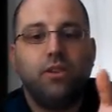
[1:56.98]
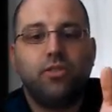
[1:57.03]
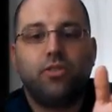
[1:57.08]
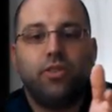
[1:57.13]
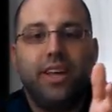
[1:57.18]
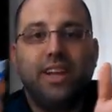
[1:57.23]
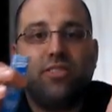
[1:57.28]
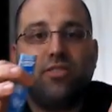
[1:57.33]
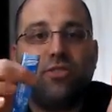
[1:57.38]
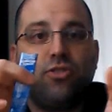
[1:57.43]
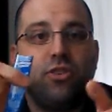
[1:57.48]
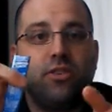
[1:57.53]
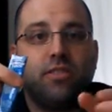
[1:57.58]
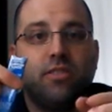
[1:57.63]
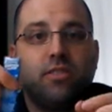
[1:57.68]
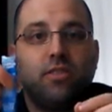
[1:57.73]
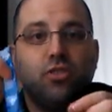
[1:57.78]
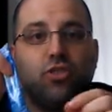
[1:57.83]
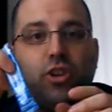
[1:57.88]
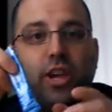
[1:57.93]
So that's
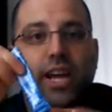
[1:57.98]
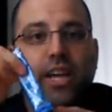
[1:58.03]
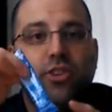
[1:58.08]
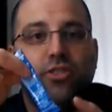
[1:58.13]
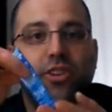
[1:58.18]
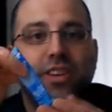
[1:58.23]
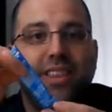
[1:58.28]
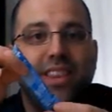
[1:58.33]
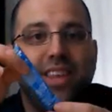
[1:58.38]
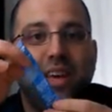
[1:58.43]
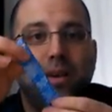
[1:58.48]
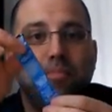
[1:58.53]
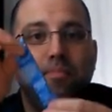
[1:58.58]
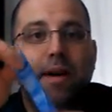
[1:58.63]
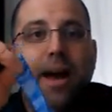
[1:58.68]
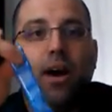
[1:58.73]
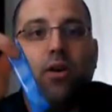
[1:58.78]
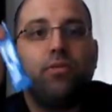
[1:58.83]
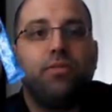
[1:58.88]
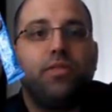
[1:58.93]
just changing the
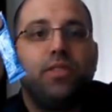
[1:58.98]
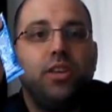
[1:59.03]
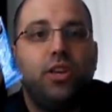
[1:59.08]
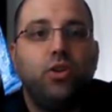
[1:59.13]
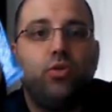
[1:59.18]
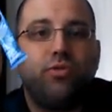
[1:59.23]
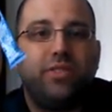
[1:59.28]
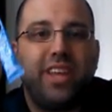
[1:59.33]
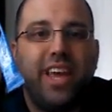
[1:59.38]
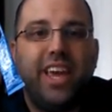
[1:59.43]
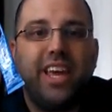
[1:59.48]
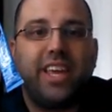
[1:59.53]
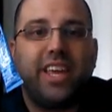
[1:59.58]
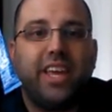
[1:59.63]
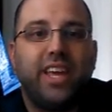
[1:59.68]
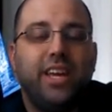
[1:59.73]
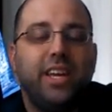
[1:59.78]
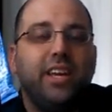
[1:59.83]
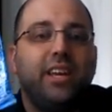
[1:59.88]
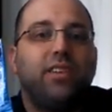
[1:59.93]
amount that you
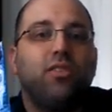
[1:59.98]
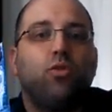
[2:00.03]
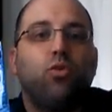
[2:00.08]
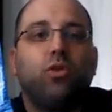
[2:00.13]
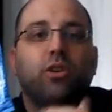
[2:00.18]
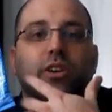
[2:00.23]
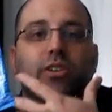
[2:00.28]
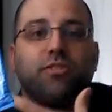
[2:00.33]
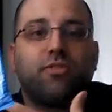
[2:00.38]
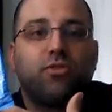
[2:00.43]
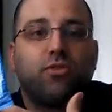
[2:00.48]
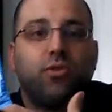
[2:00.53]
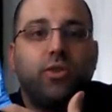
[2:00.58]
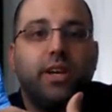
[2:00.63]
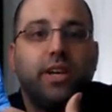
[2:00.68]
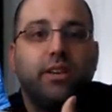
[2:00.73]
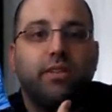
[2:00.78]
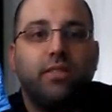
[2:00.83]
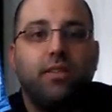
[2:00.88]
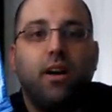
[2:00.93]
take in or
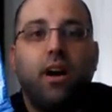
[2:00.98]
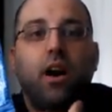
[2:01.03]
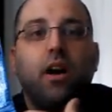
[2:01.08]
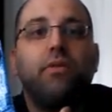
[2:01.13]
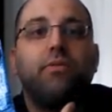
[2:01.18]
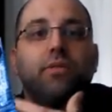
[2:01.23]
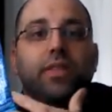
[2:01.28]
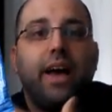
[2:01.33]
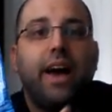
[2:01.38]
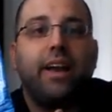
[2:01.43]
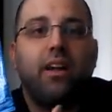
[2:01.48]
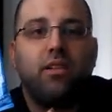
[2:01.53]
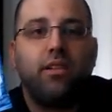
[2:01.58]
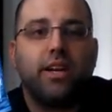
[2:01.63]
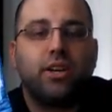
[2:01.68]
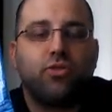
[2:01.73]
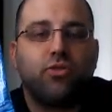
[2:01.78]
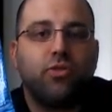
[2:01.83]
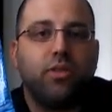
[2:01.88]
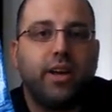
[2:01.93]
excrete of that
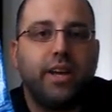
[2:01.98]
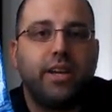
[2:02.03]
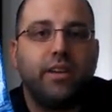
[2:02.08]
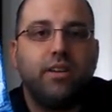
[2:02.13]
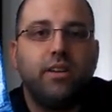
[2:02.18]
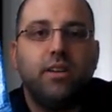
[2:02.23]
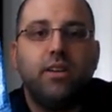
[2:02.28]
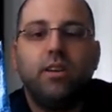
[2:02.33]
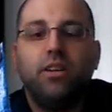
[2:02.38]
electrolyte